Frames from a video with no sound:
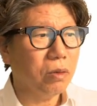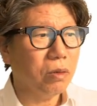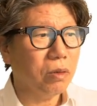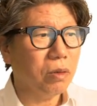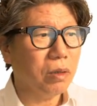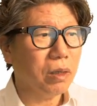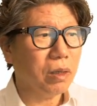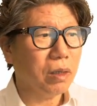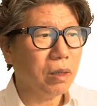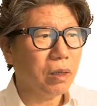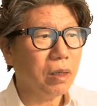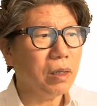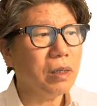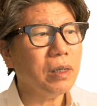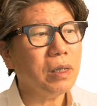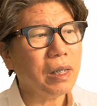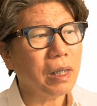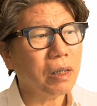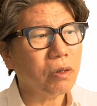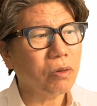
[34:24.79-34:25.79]
It's because
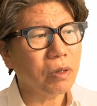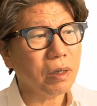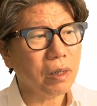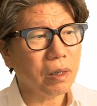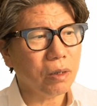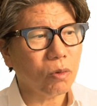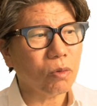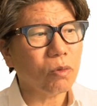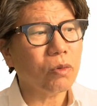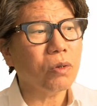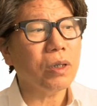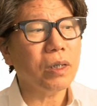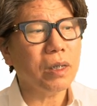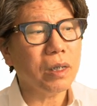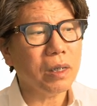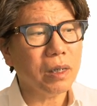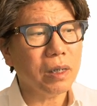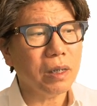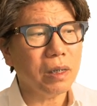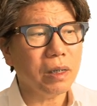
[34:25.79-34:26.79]
they keep teaching
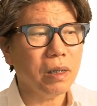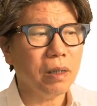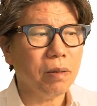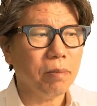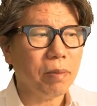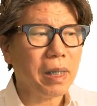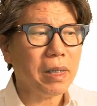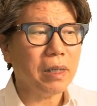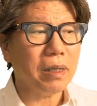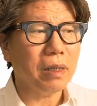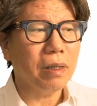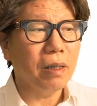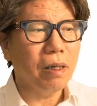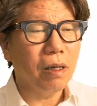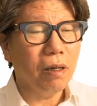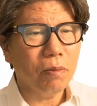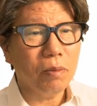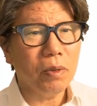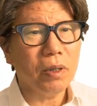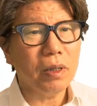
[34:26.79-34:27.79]
concepts that differ from
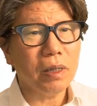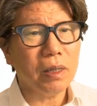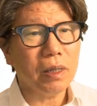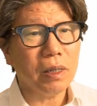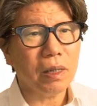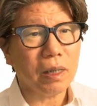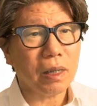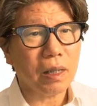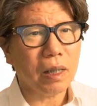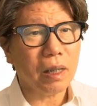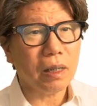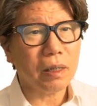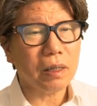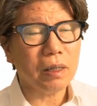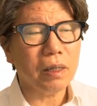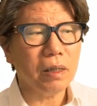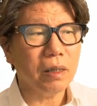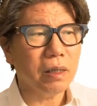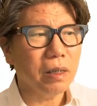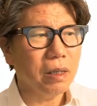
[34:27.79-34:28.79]
reality.
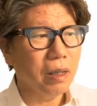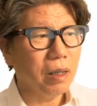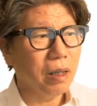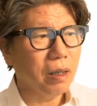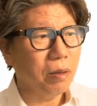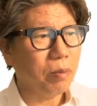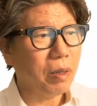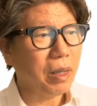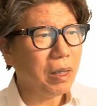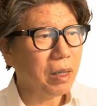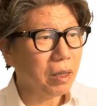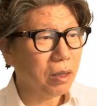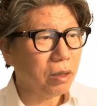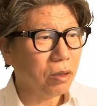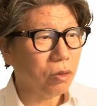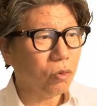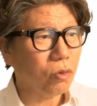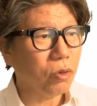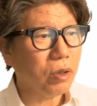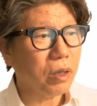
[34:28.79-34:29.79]
We need to correct that
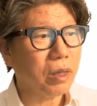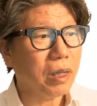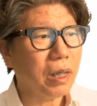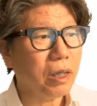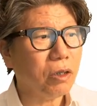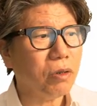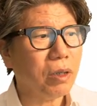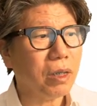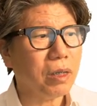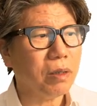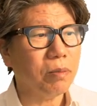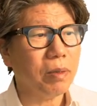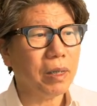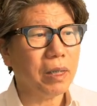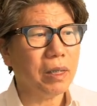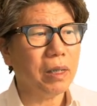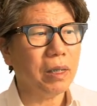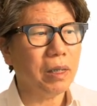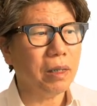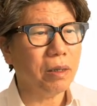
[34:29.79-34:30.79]
quickly to
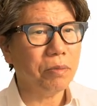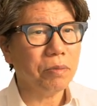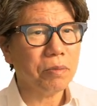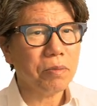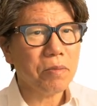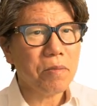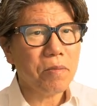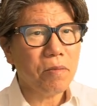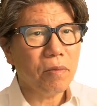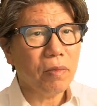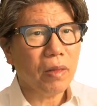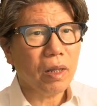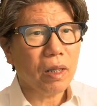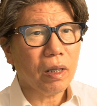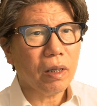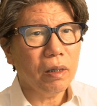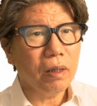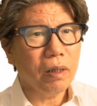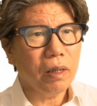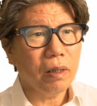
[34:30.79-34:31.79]
reduce unnecessary
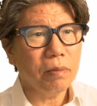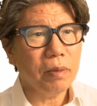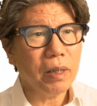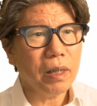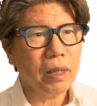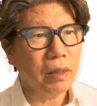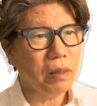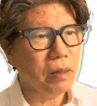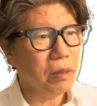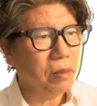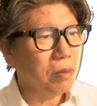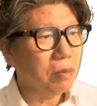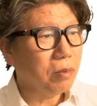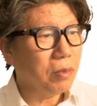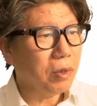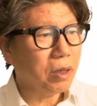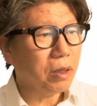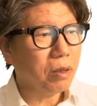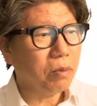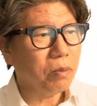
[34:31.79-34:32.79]
steps in learning.
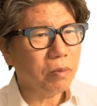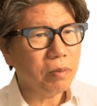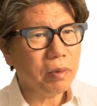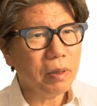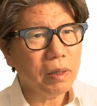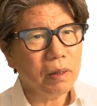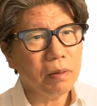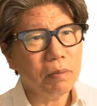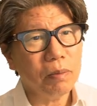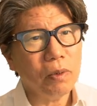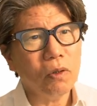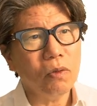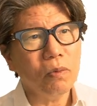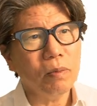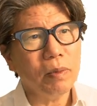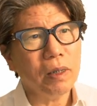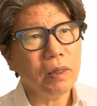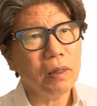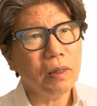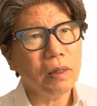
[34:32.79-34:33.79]
Meaningless repetition will
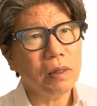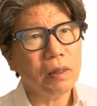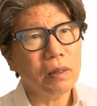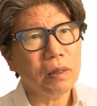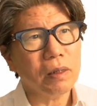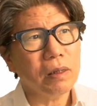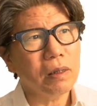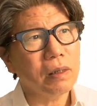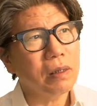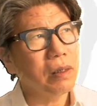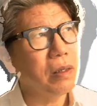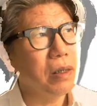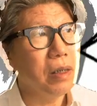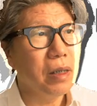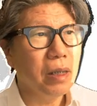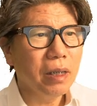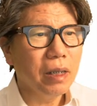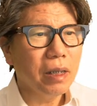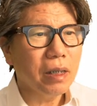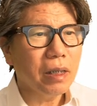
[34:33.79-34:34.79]
be reduced.
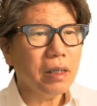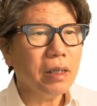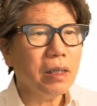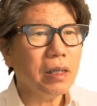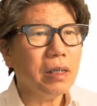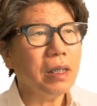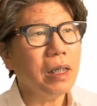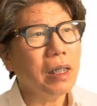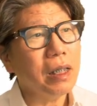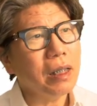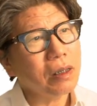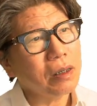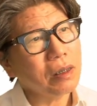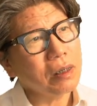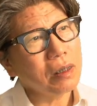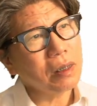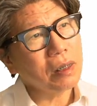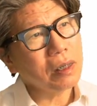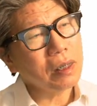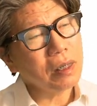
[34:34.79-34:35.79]
So if you think
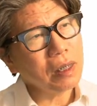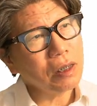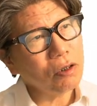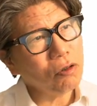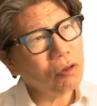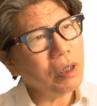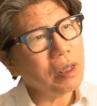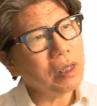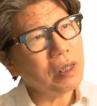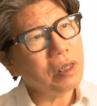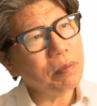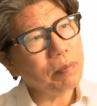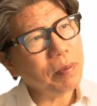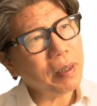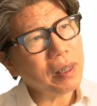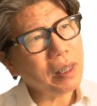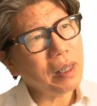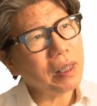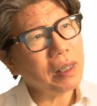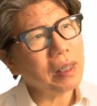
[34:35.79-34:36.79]
carefully about the Swedish
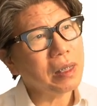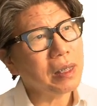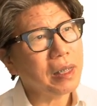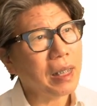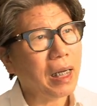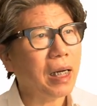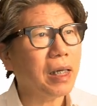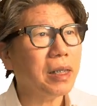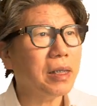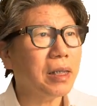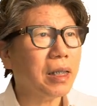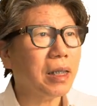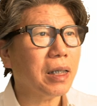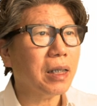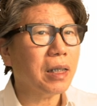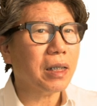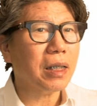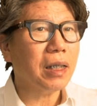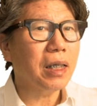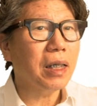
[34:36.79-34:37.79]
banana,
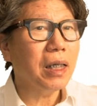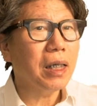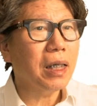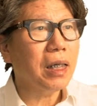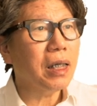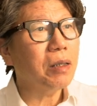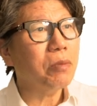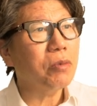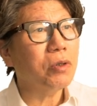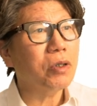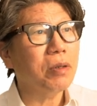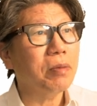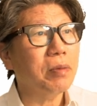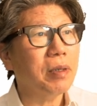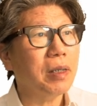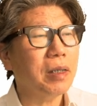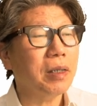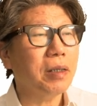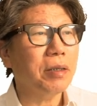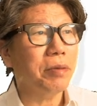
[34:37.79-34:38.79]
various concepts
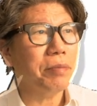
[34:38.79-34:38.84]
emerge.